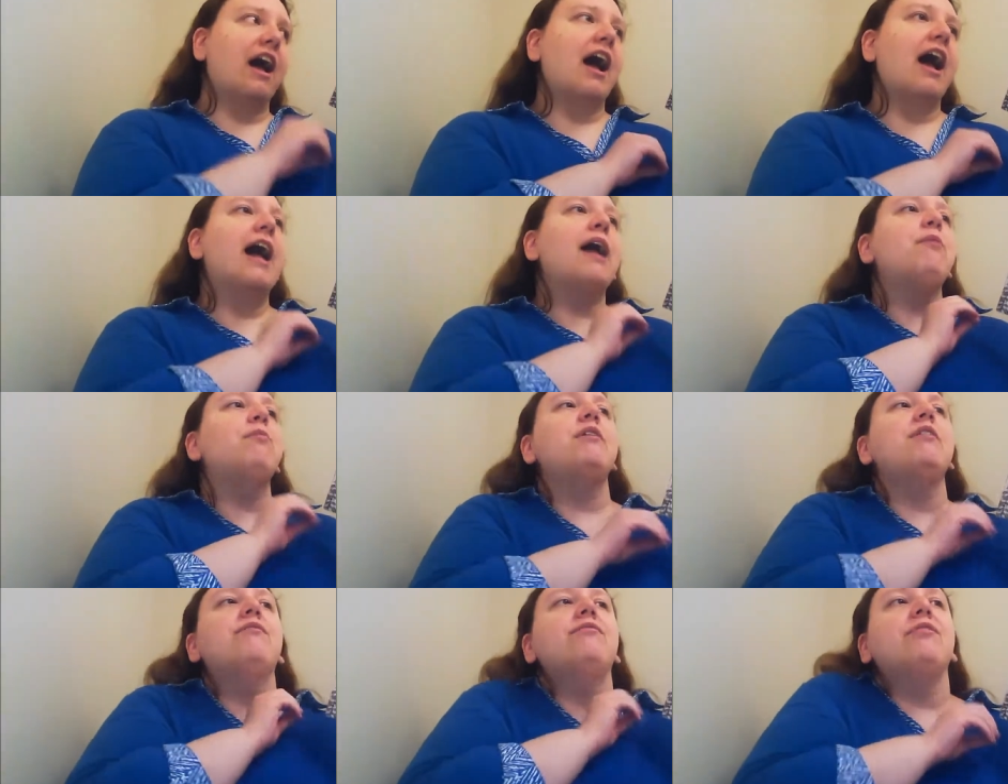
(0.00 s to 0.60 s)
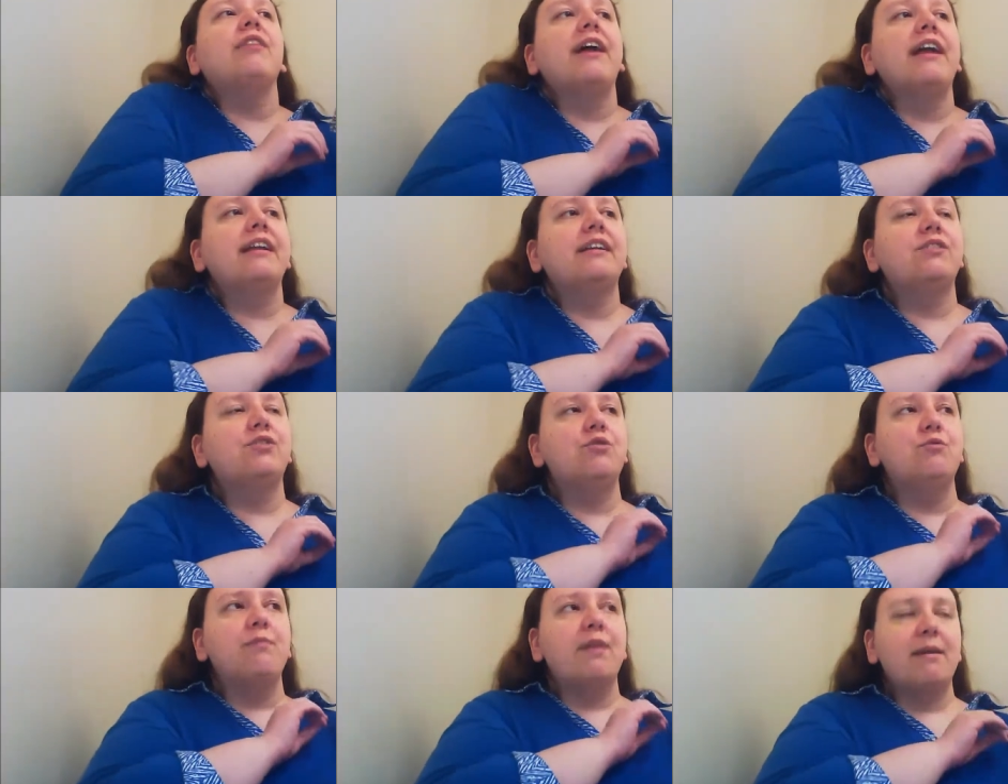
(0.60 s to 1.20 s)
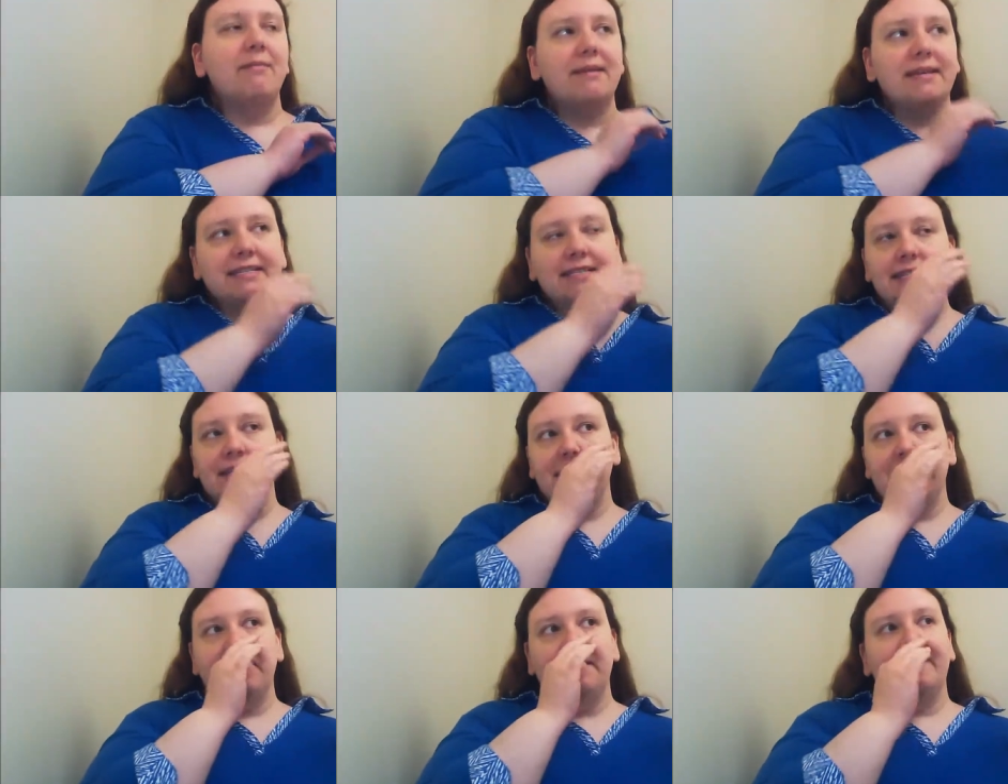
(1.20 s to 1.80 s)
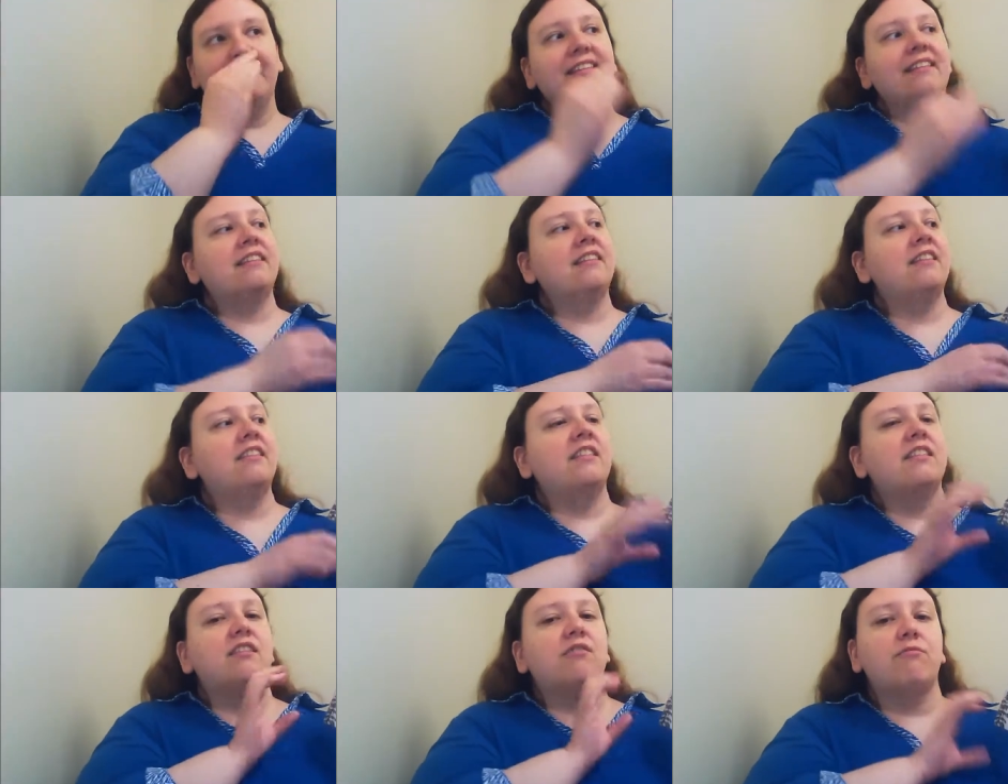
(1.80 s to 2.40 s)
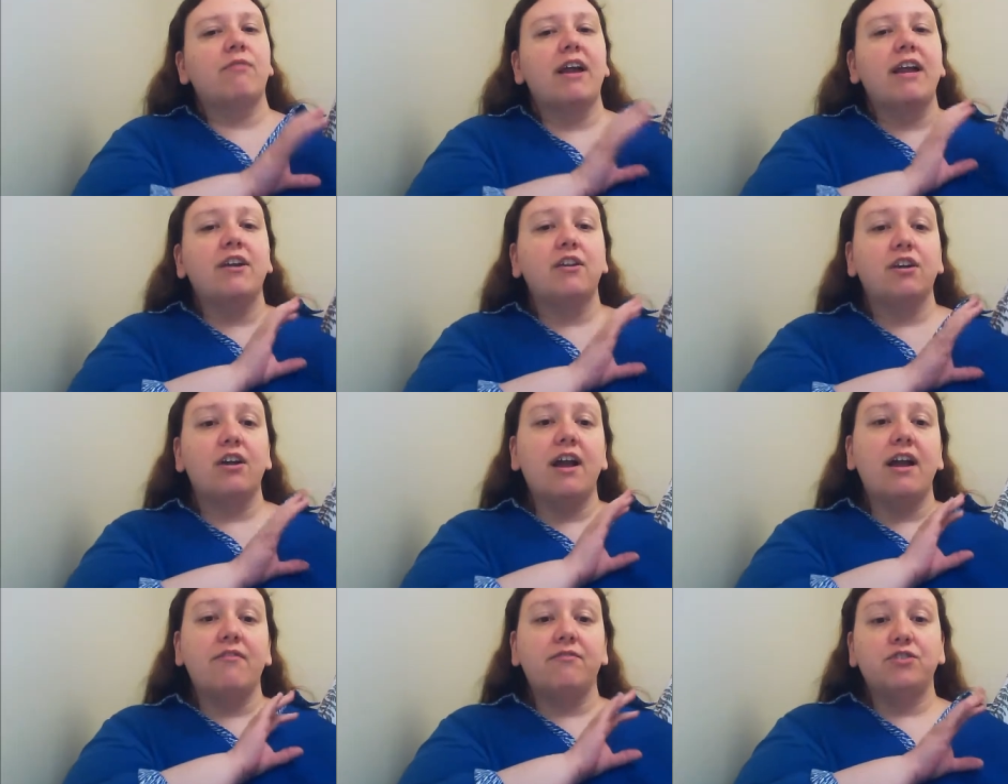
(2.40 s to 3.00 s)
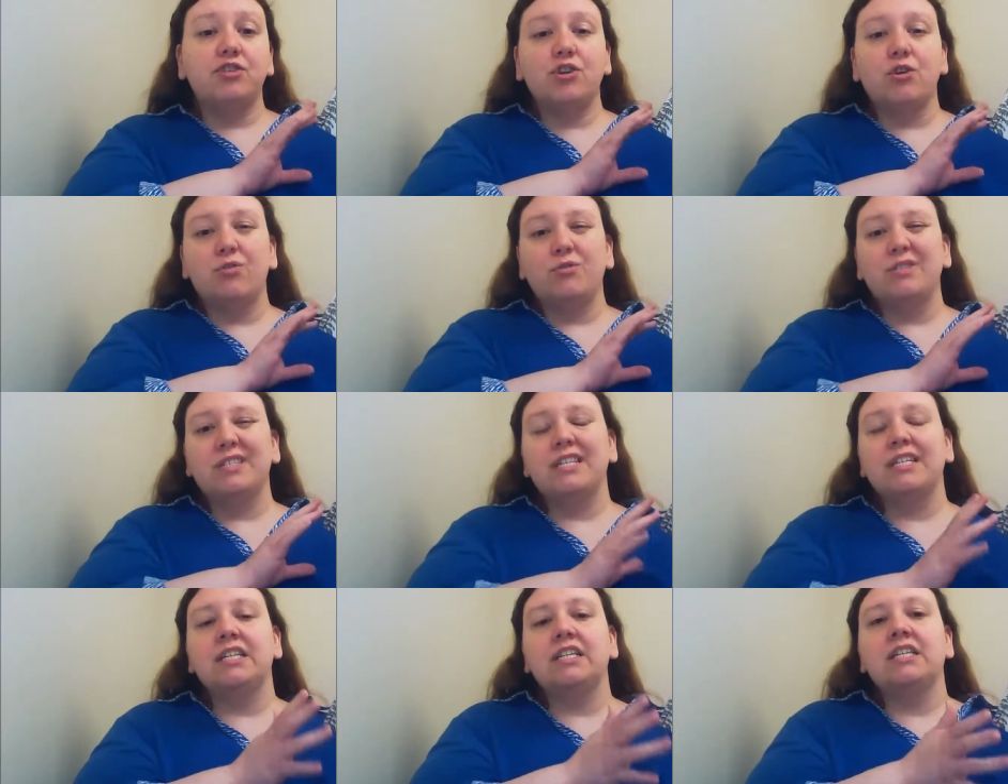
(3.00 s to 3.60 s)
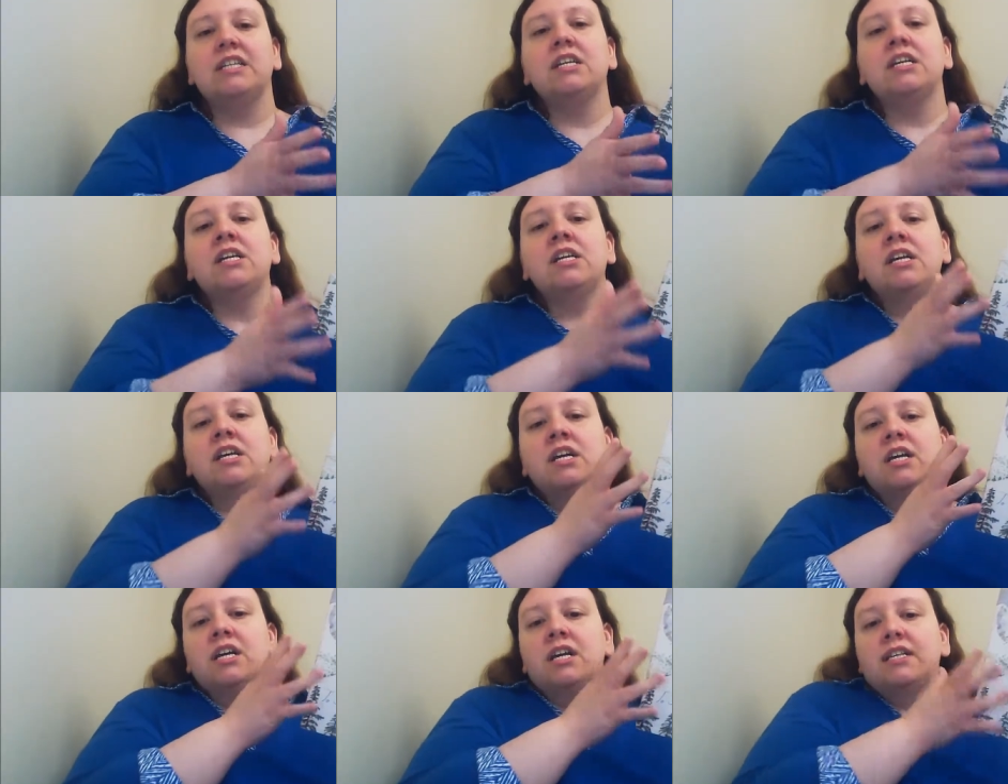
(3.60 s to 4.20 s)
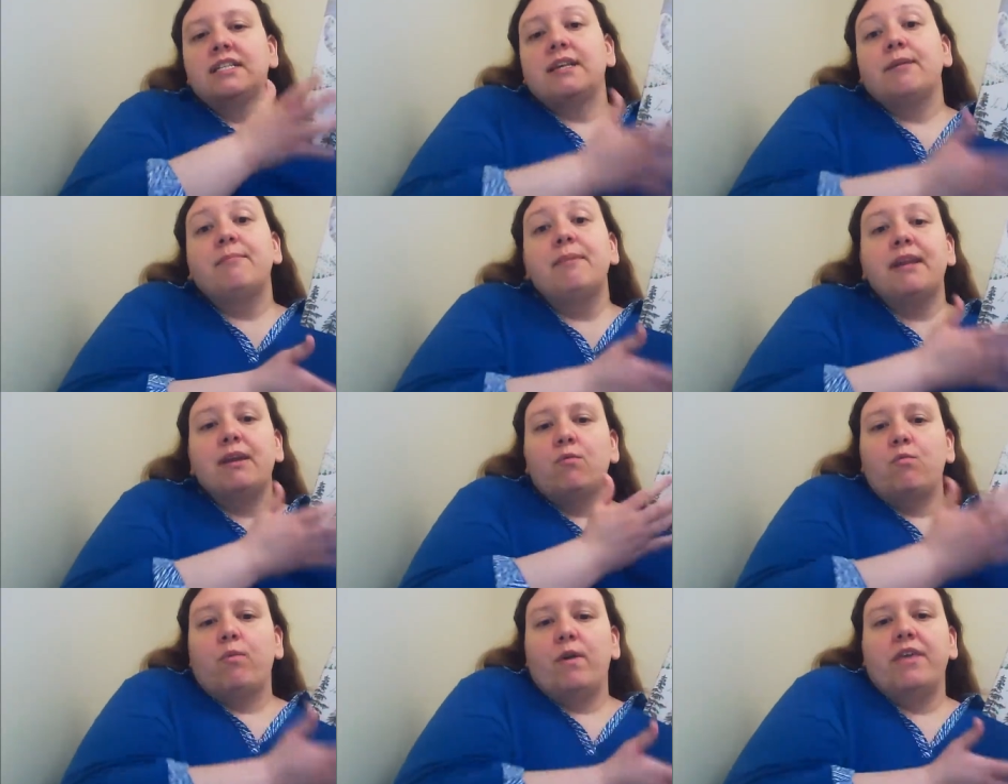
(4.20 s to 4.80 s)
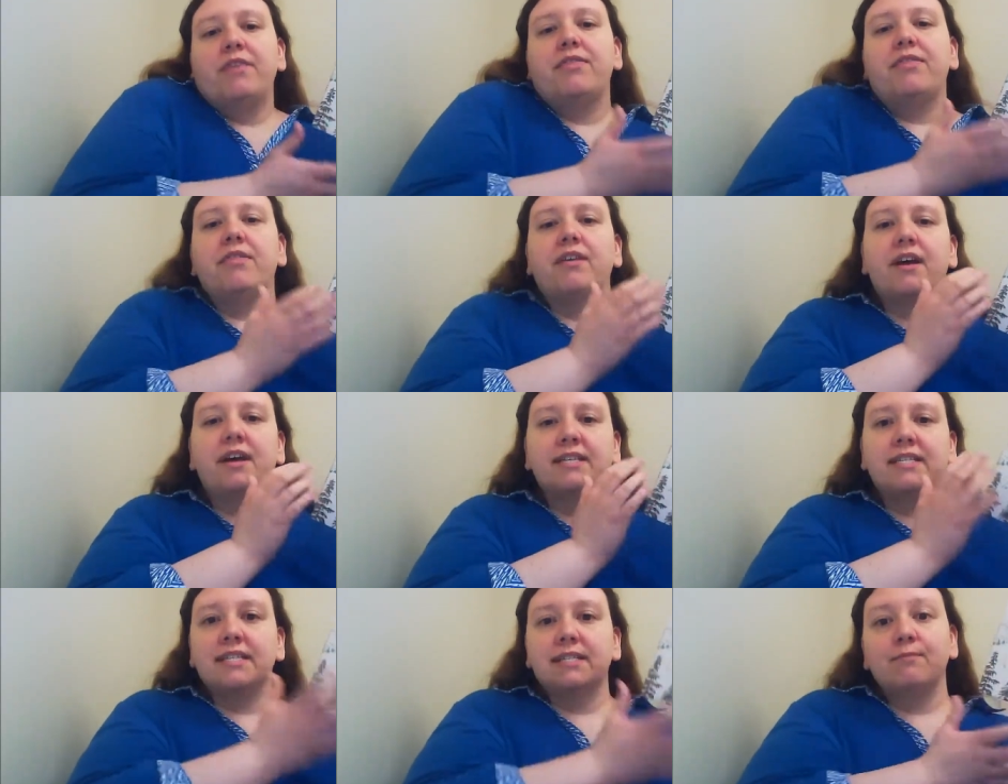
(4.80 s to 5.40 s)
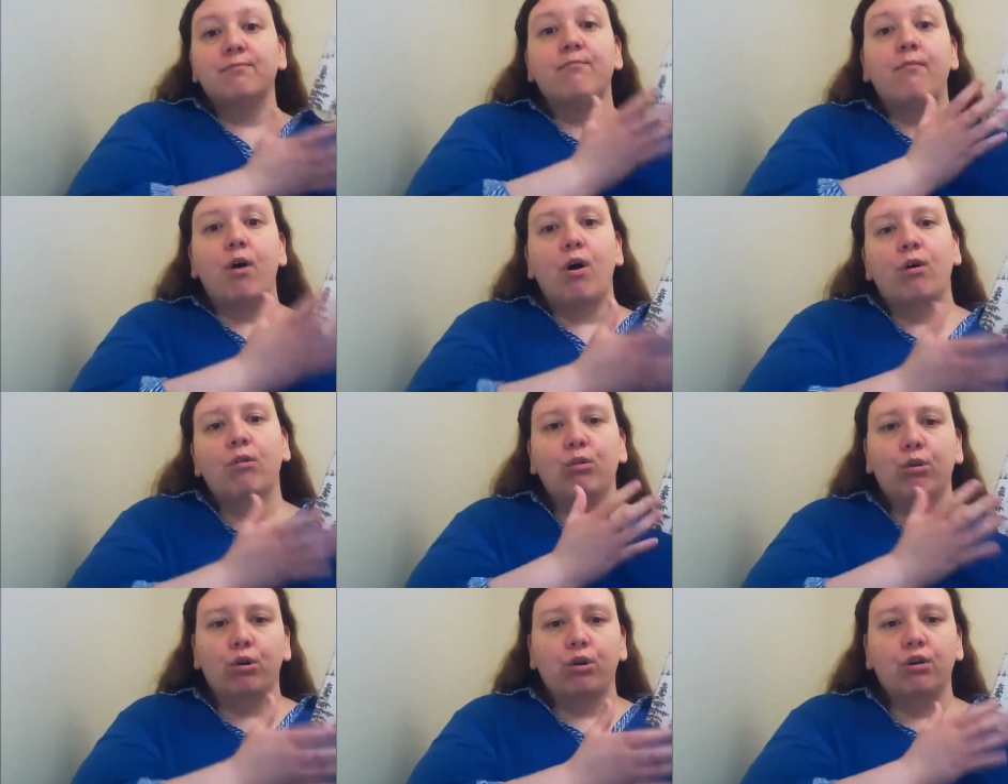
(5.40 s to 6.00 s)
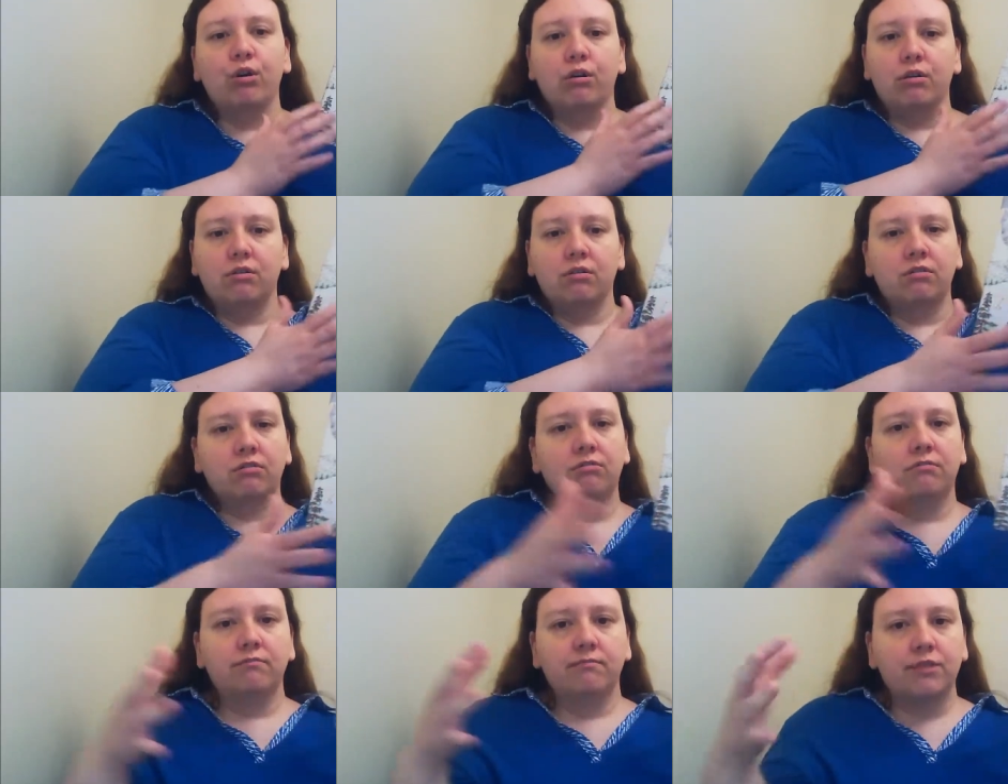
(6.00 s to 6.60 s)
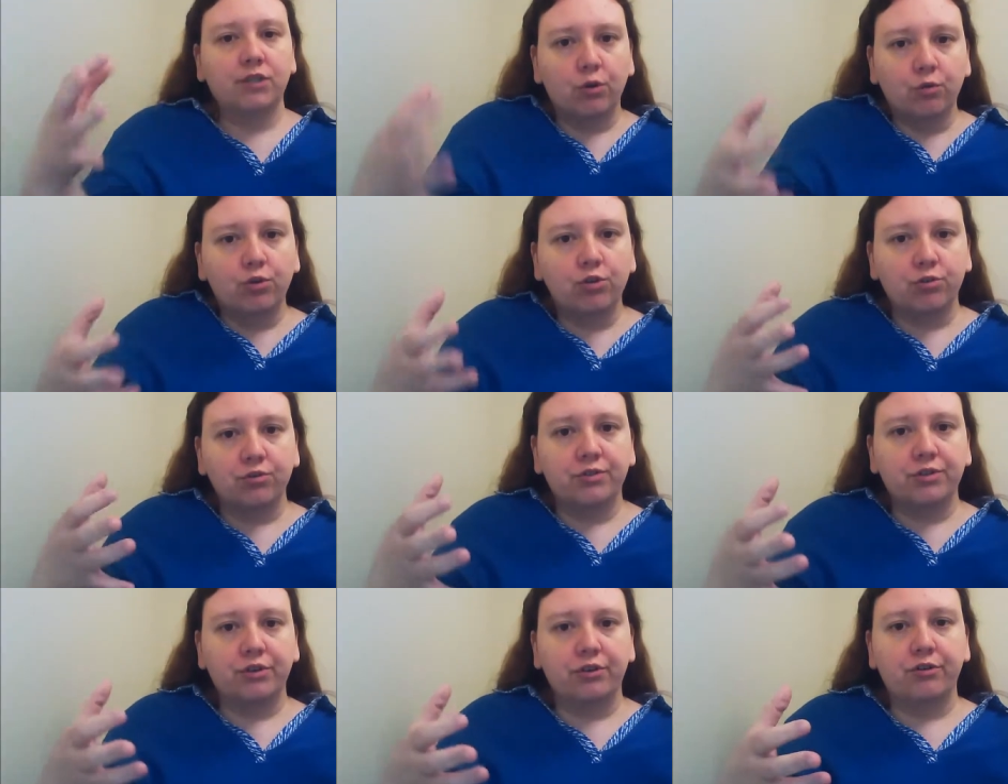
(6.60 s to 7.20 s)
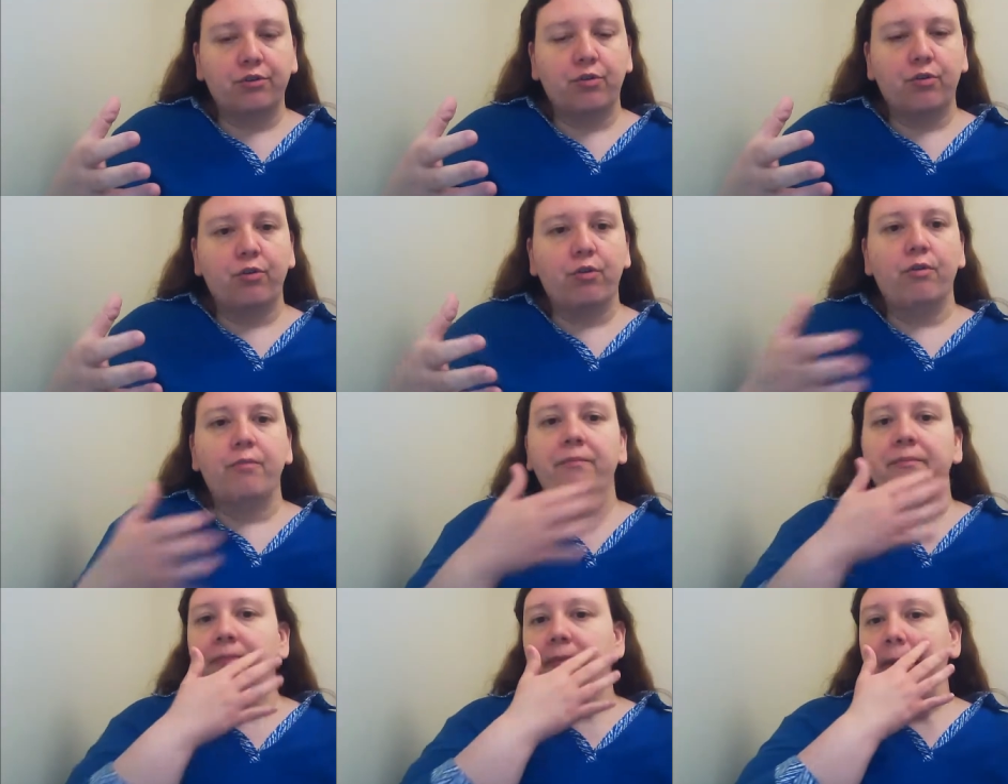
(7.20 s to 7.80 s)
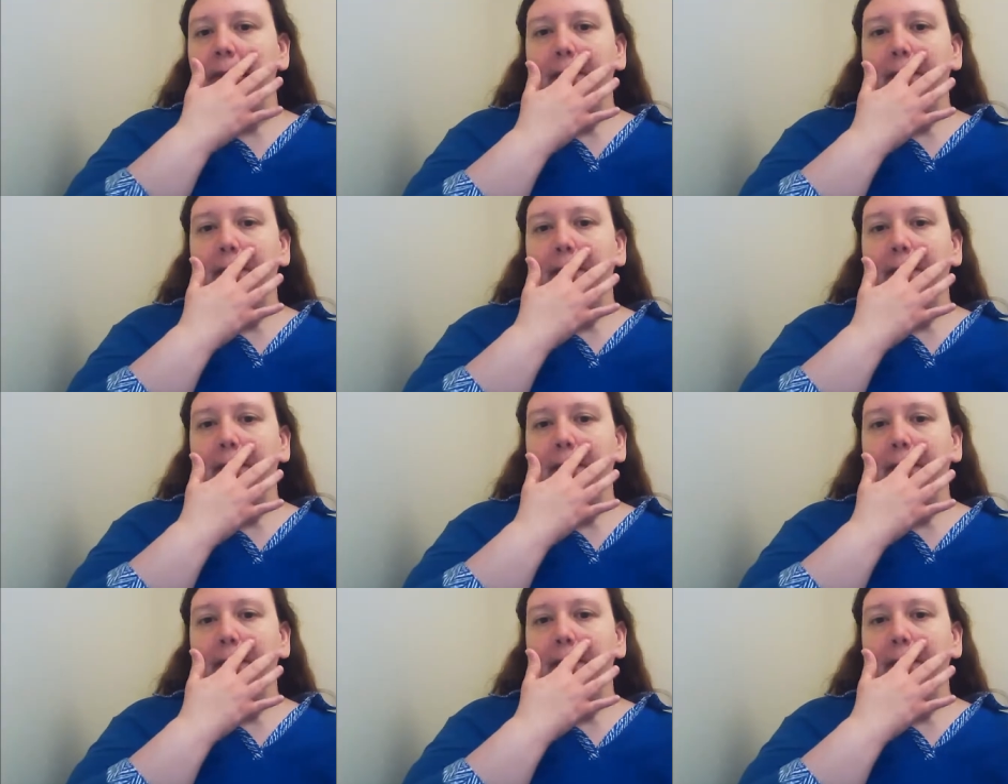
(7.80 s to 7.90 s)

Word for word: I would have liked to maybe see the writer have chosen somebody with a smaller social circle